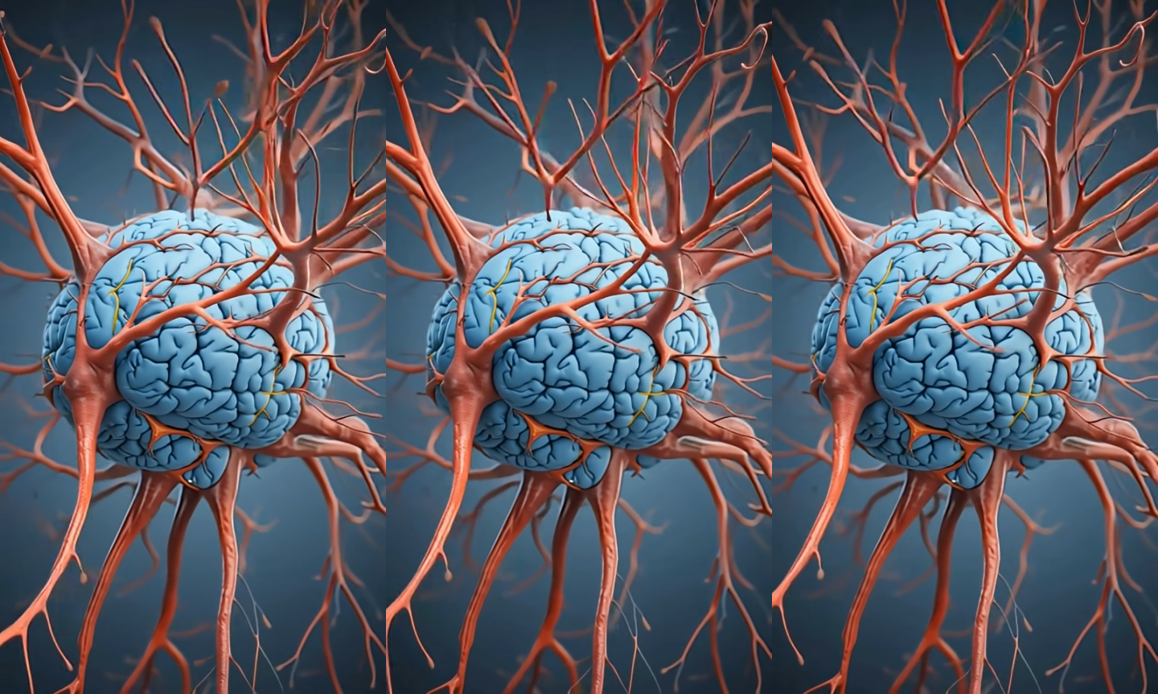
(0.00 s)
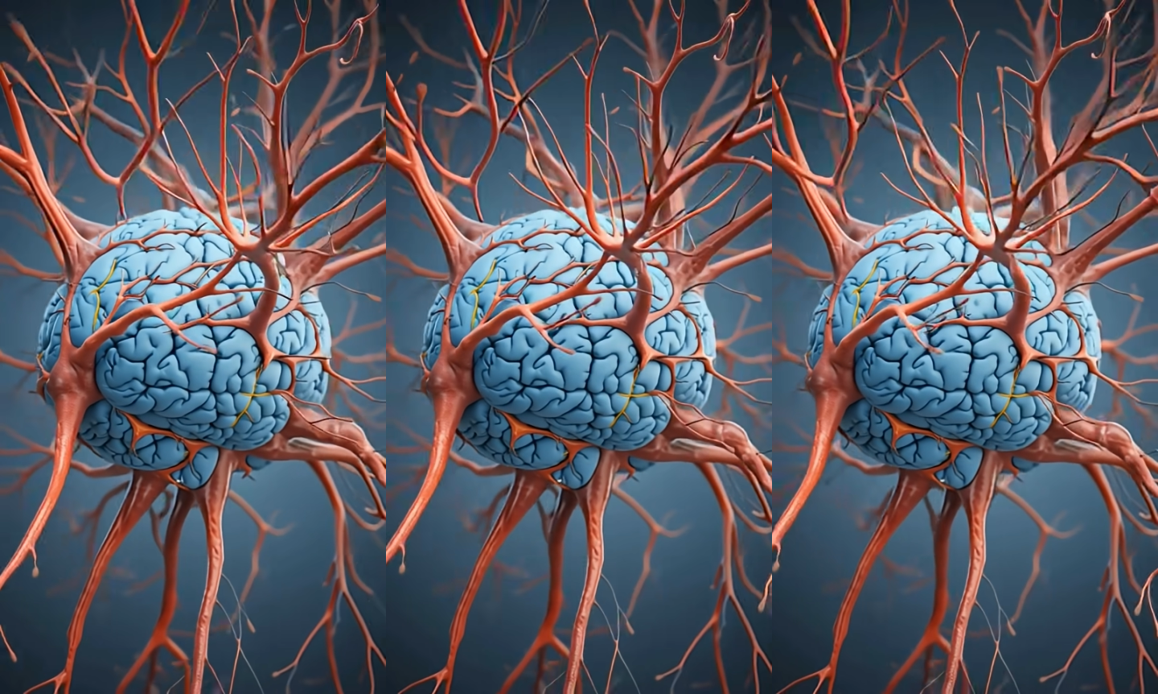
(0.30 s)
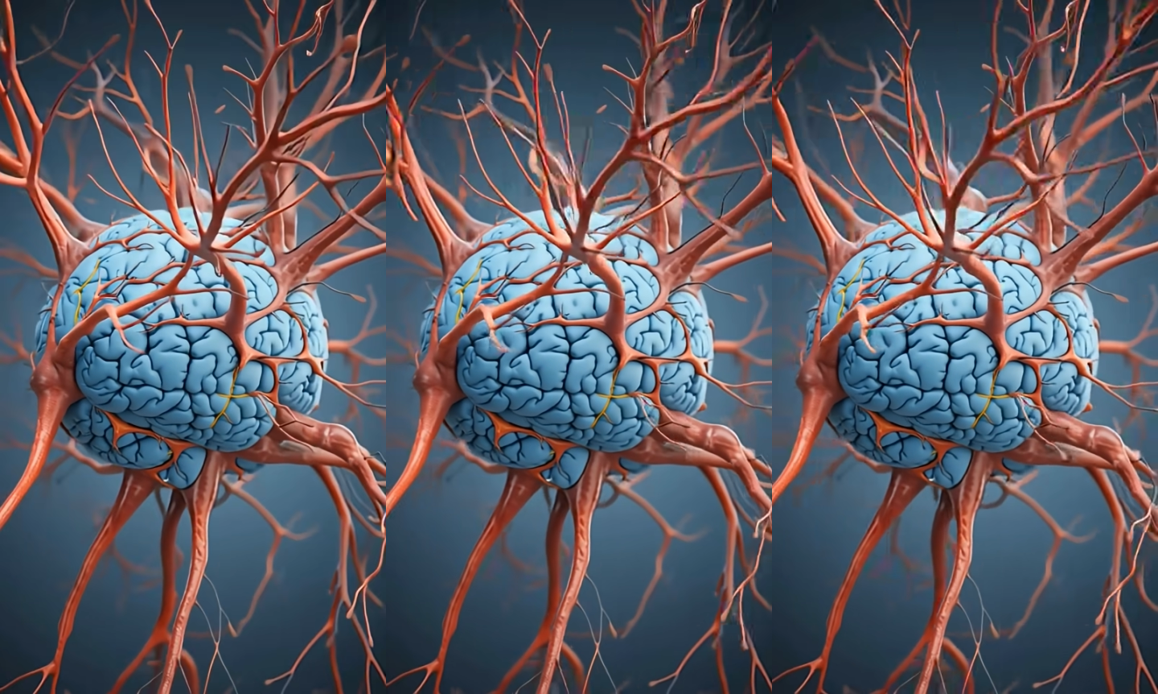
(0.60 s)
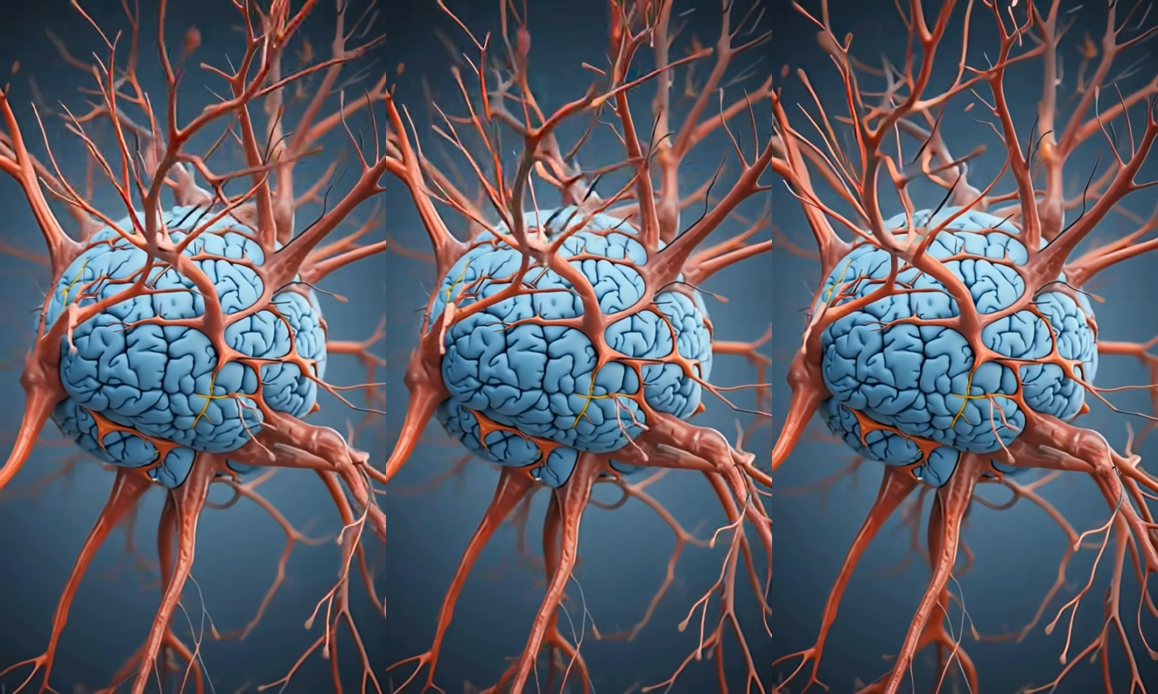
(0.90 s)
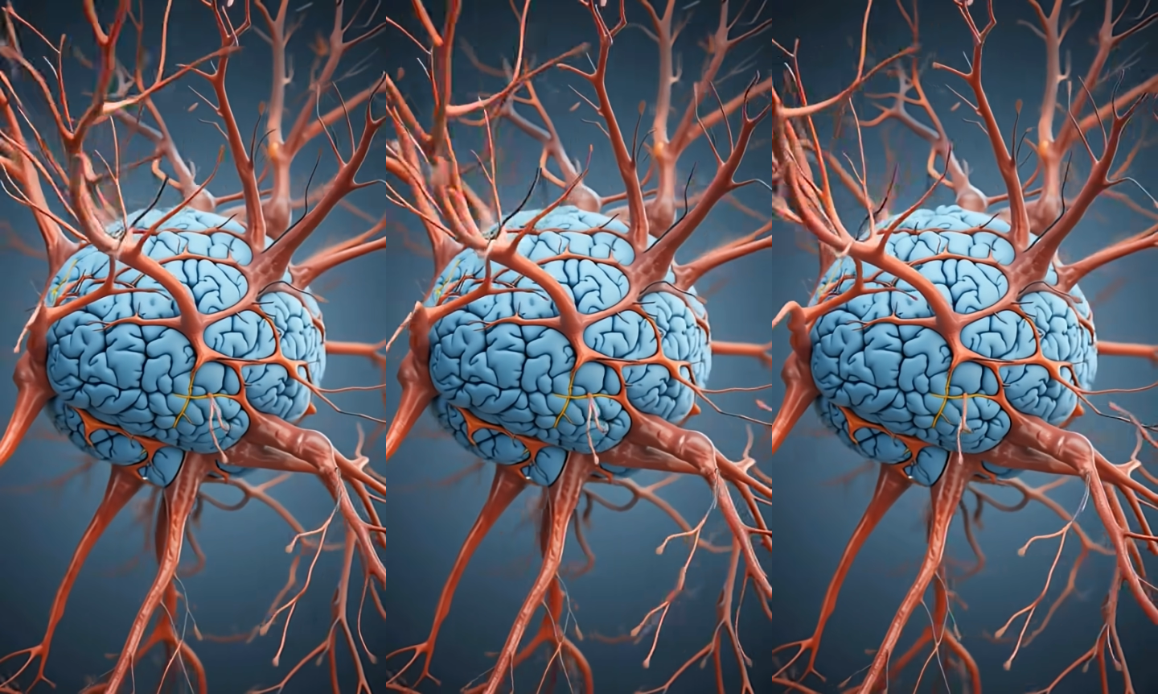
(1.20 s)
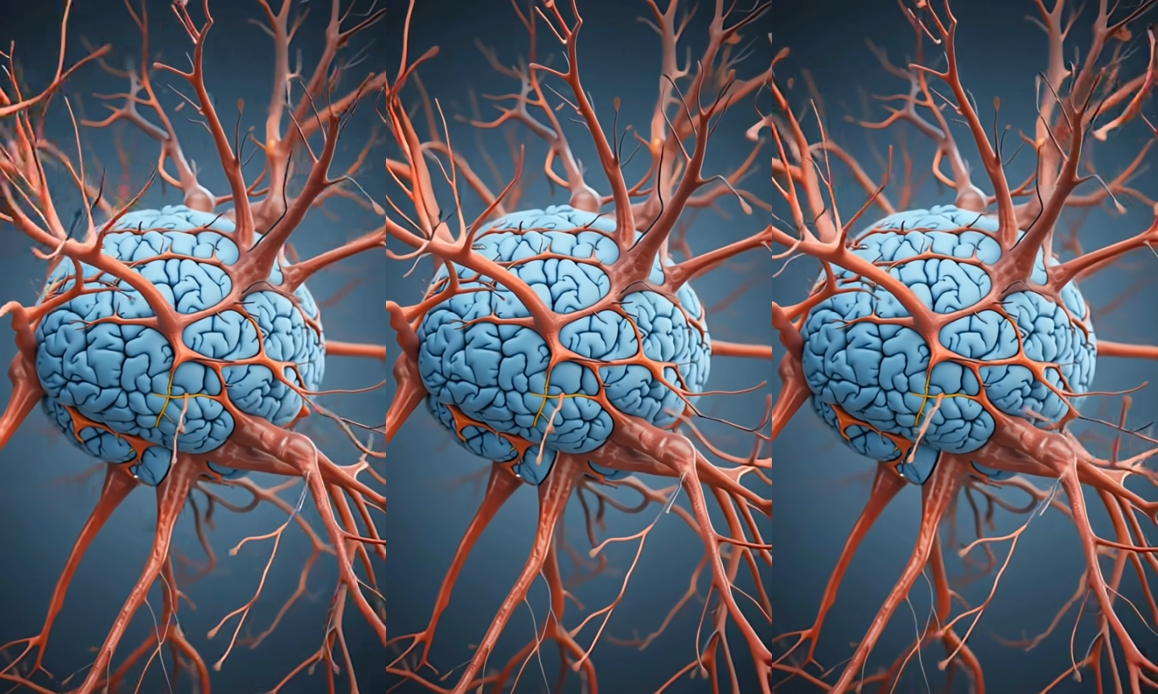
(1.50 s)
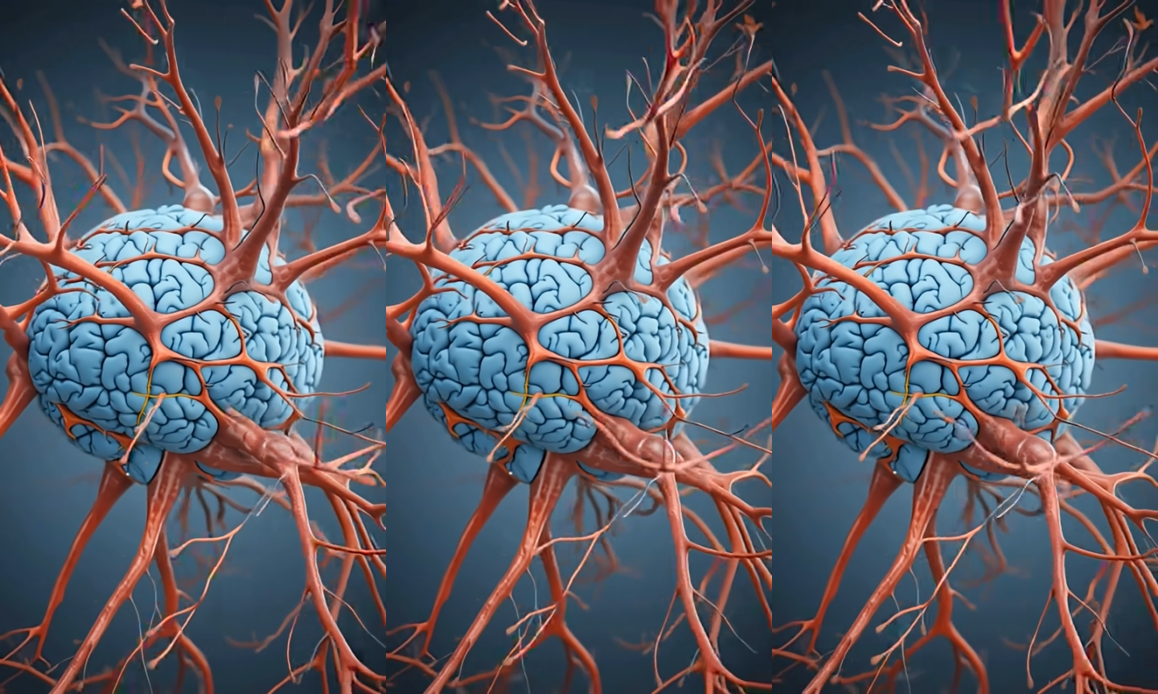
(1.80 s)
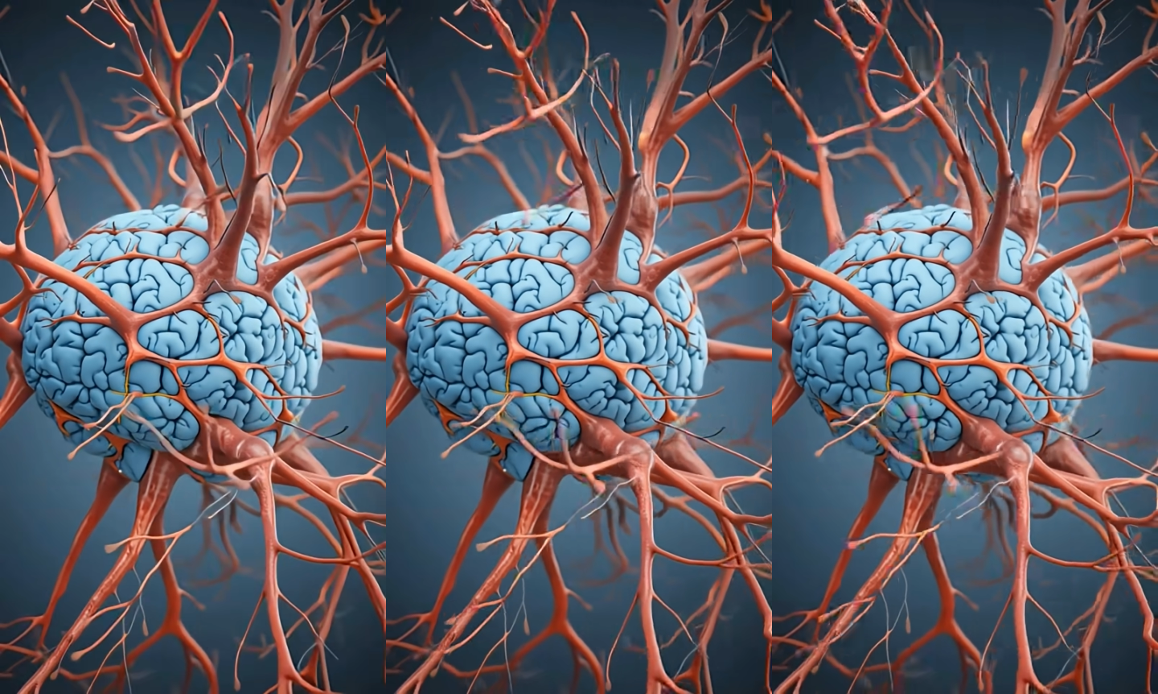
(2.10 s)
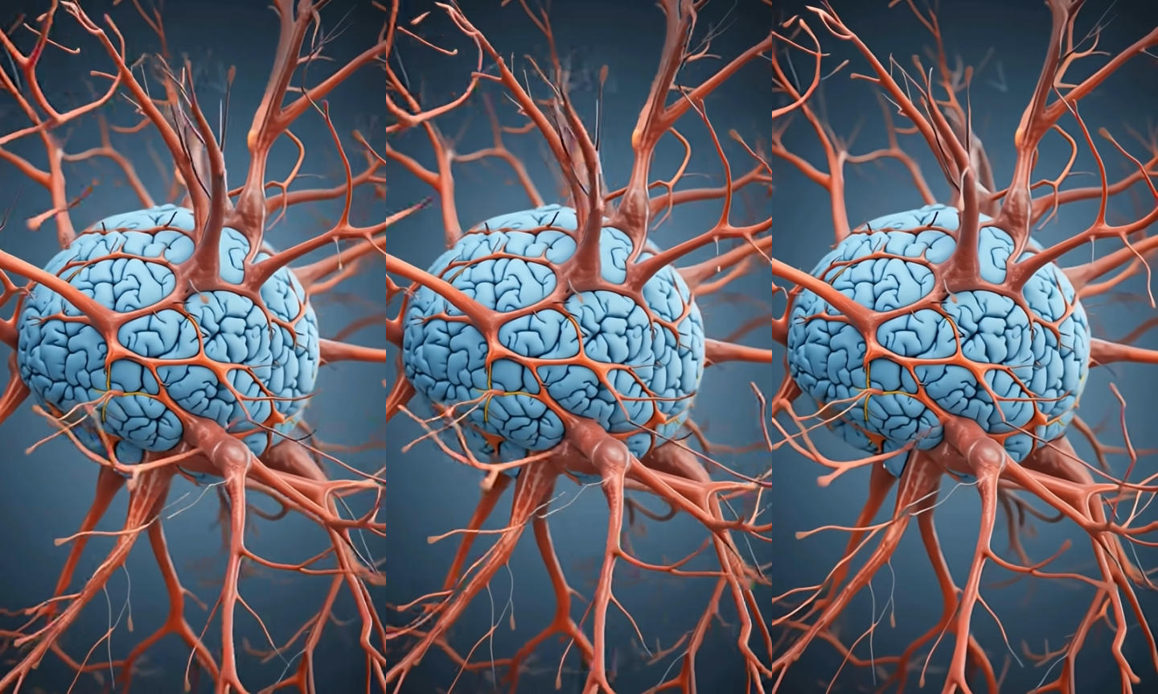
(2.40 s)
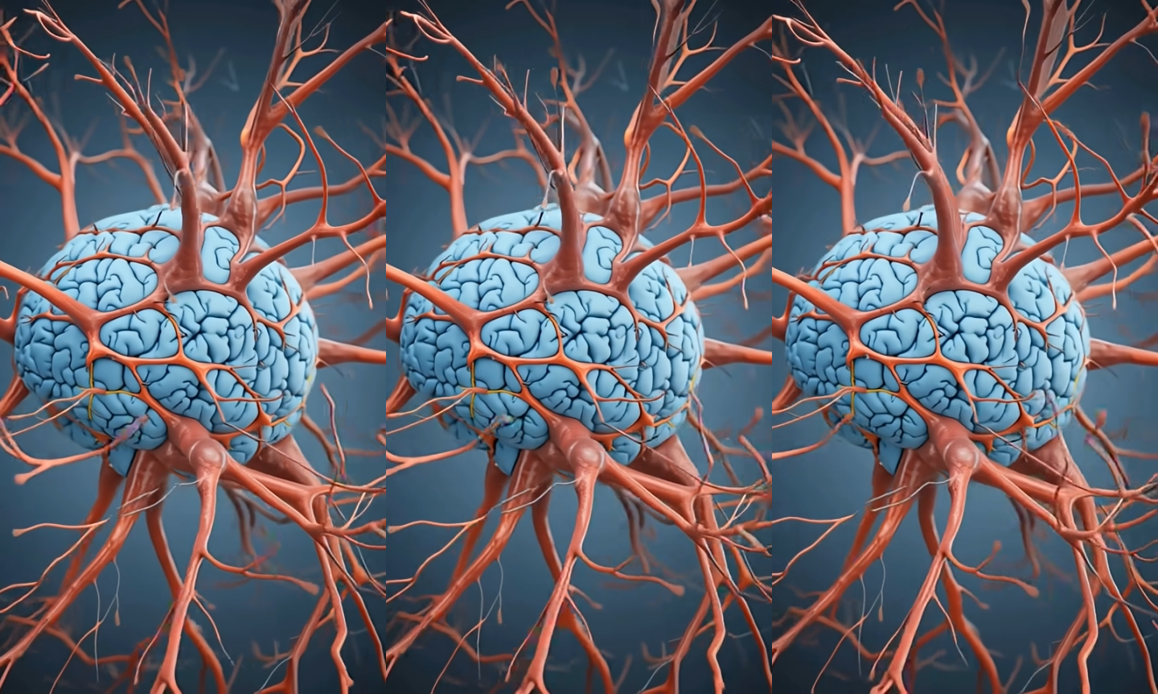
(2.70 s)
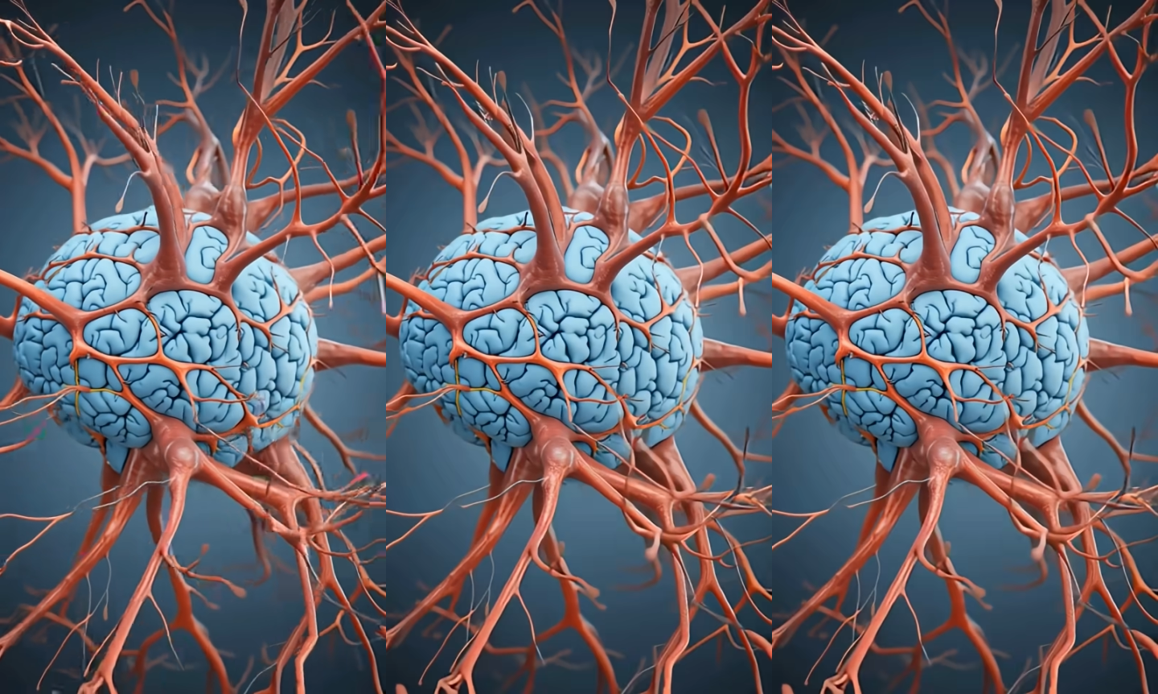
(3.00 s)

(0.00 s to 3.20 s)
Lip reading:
(no speaker visible)